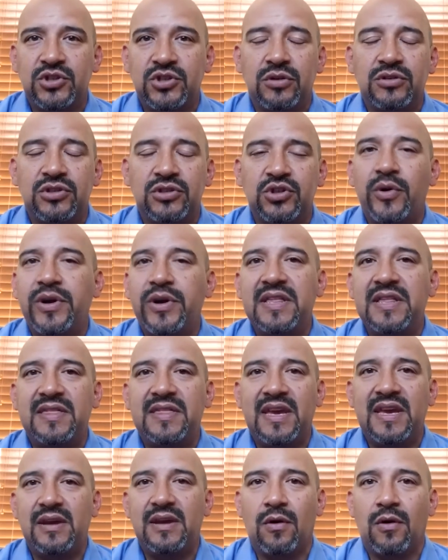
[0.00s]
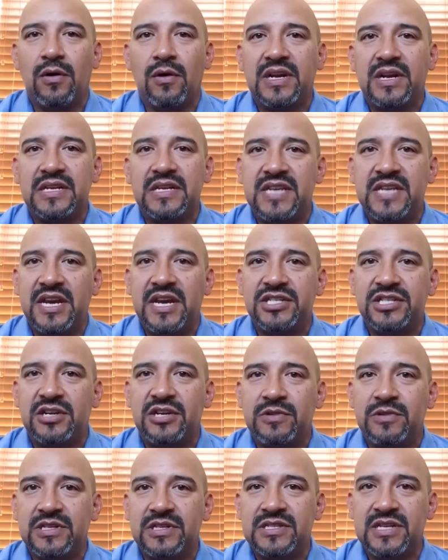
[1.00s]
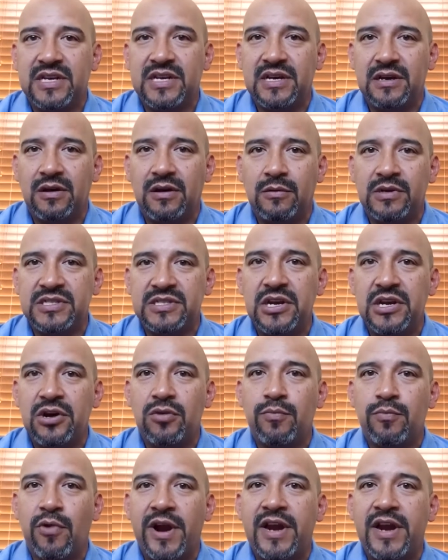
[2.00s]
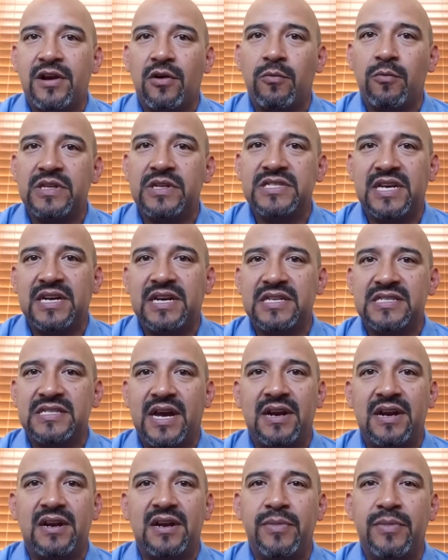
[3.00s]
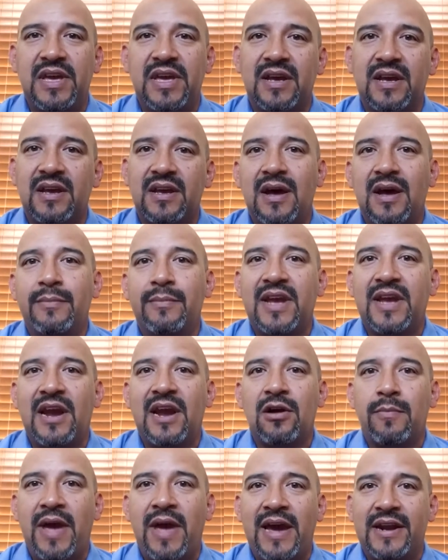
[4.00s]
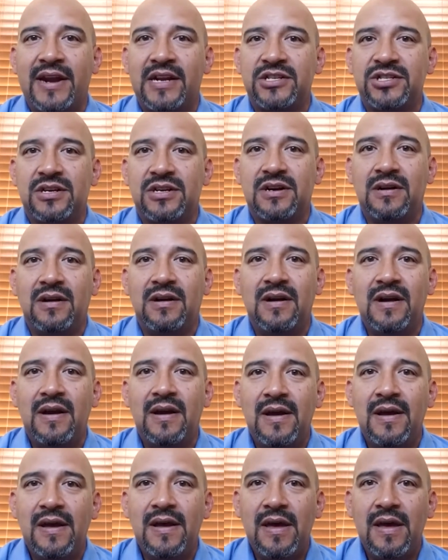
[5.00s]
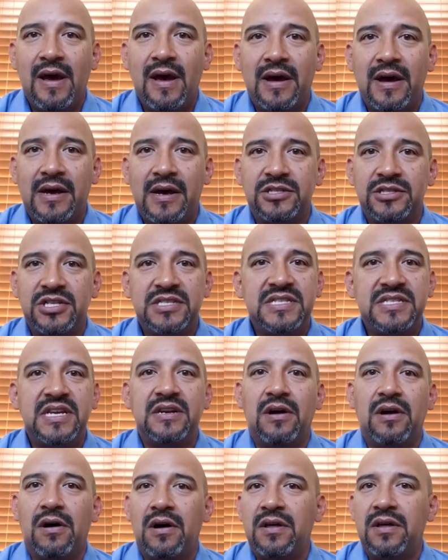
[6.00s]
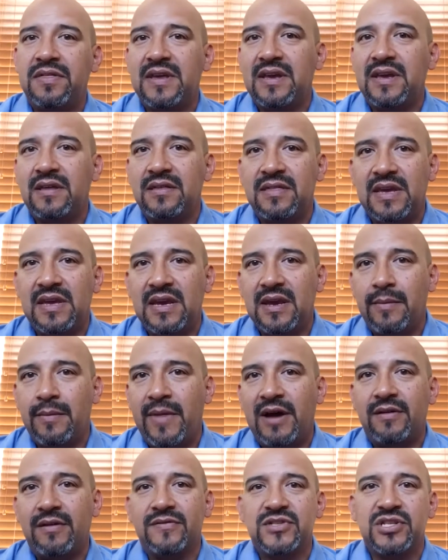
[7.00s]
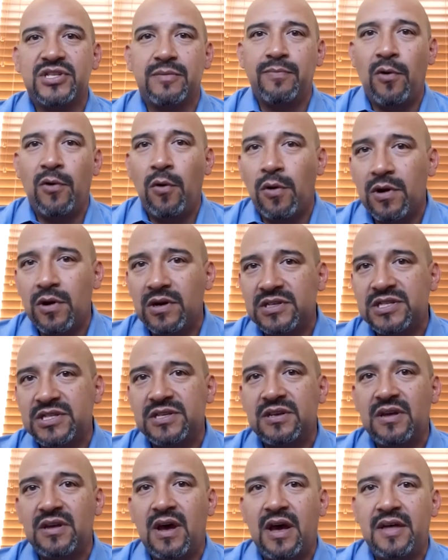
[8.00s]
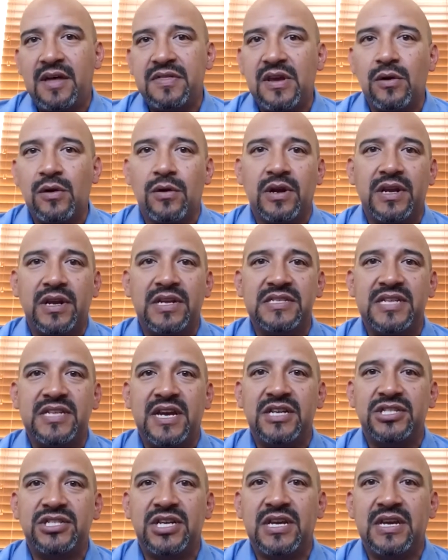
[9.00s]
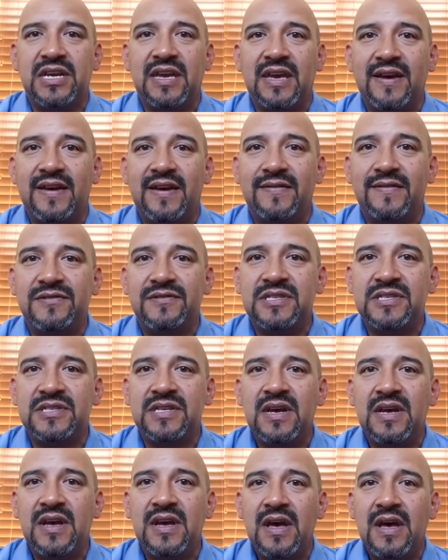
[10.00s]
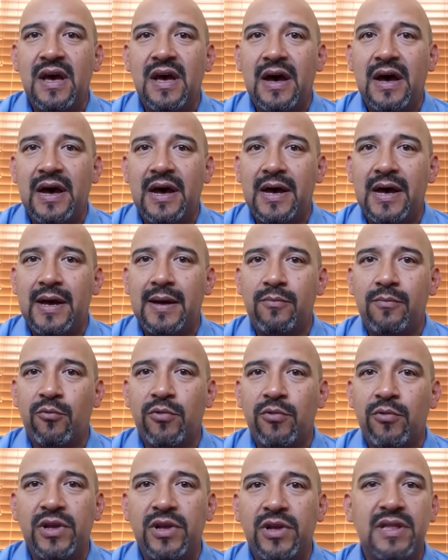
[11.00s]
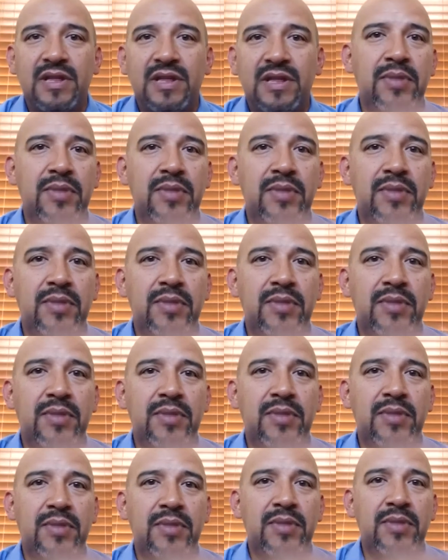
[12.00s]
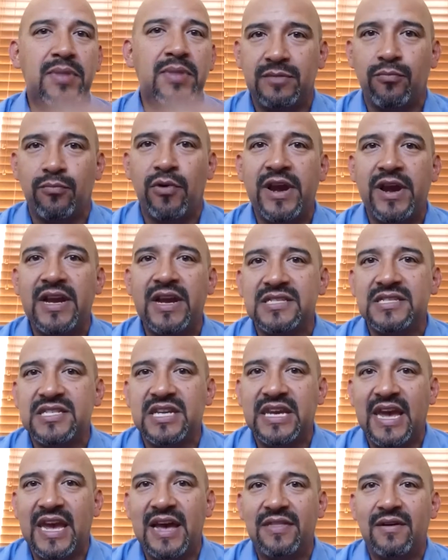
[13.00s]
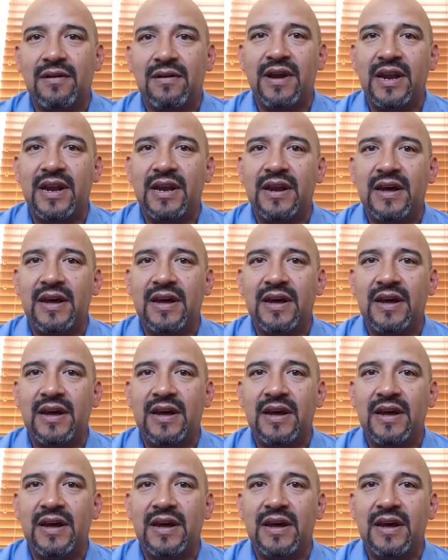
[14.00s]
Joining the organization was a no-brainer once I decided to become a care manager. Just seeing all the amount of support the organization gives, really being able to bring us together and